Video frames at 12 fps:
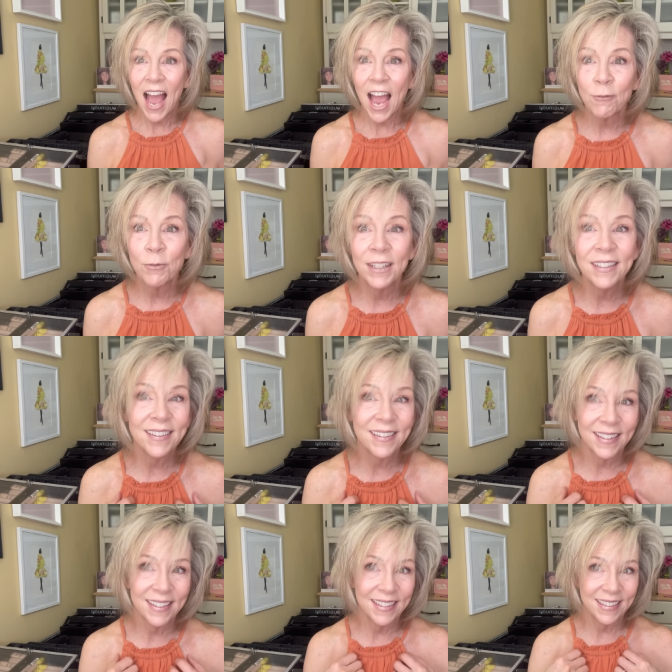I really
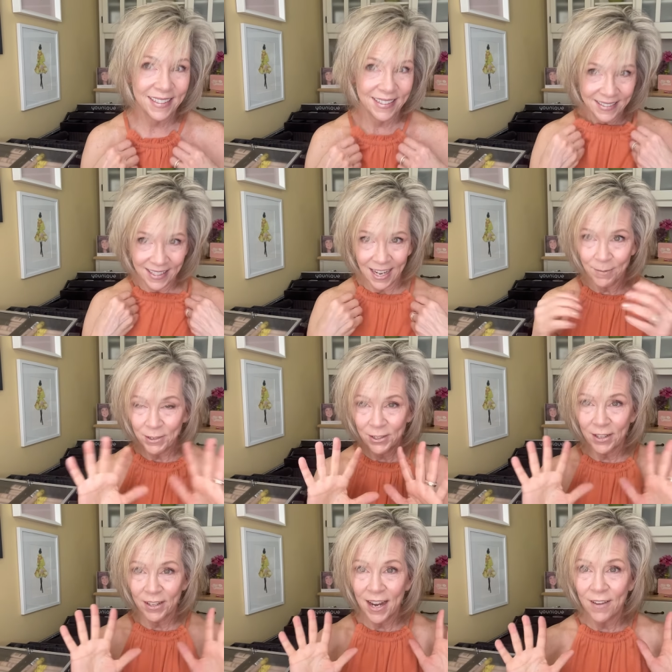think that I'm
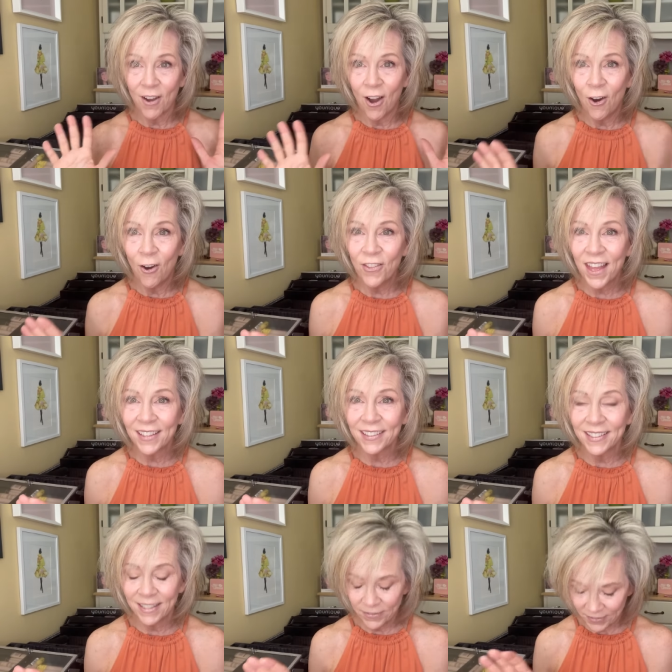just going to have all that
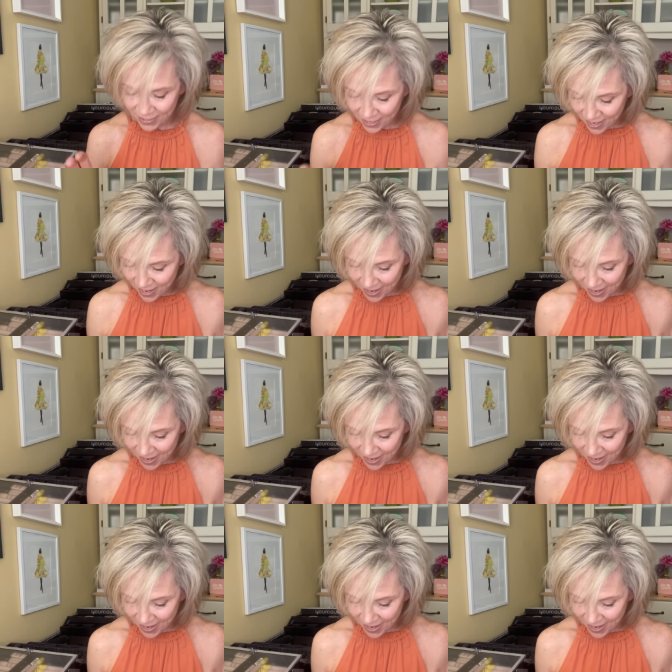lift,